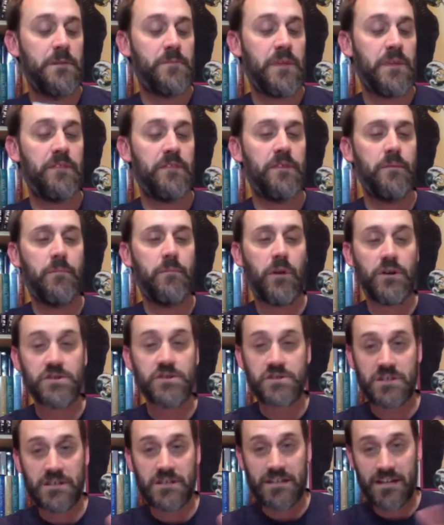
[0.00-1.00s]
and the
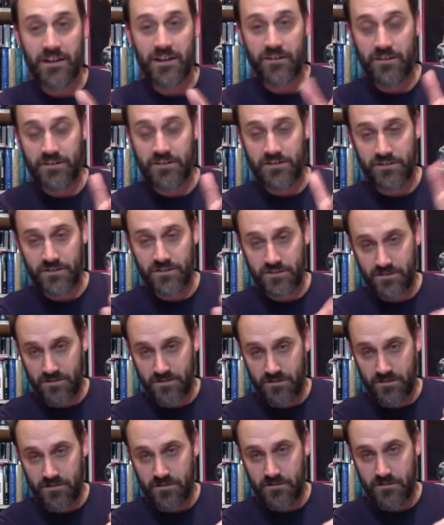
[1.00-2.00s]
Martian
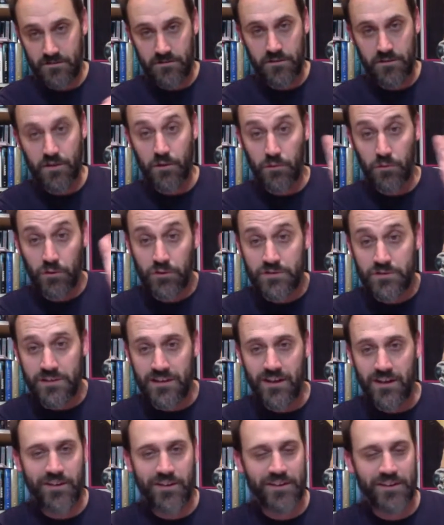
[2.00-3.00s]
character, the Groot
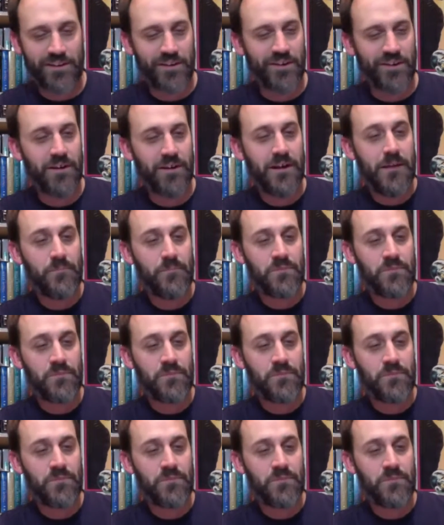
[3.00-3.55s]
character,